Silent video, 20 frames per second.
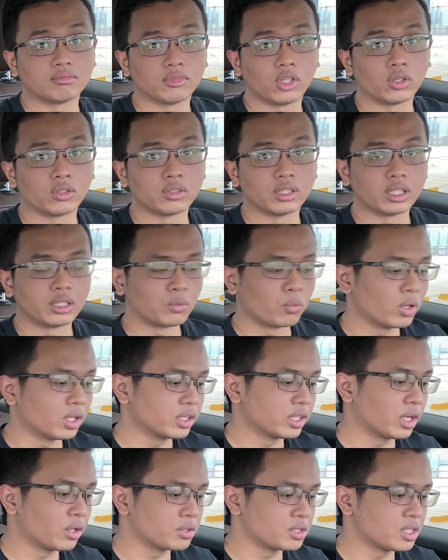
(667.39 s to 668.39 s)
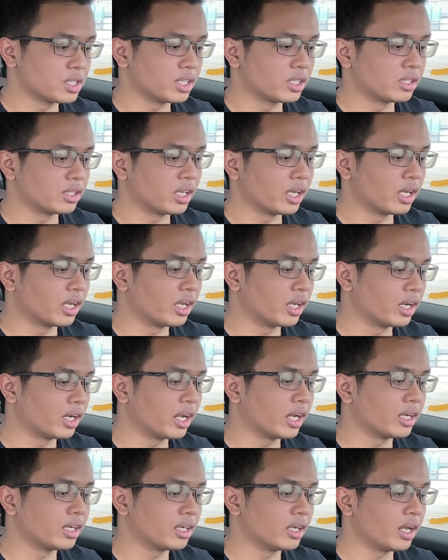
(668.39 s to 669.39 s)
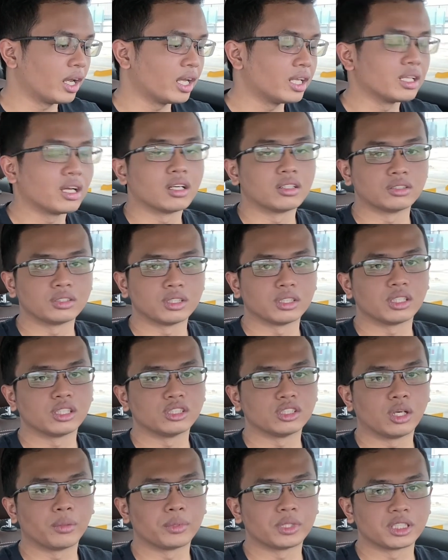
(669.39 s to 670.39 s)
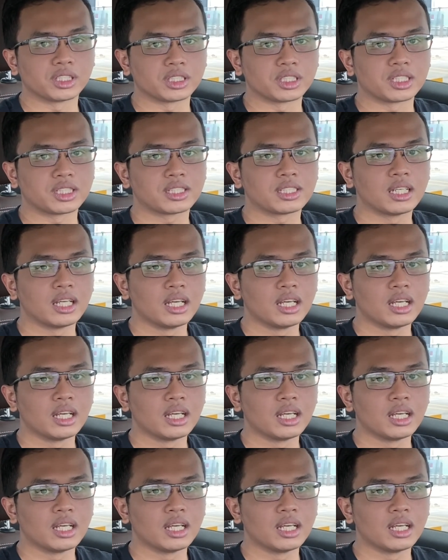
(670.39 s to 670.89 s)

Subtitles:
only 1,800 kilometers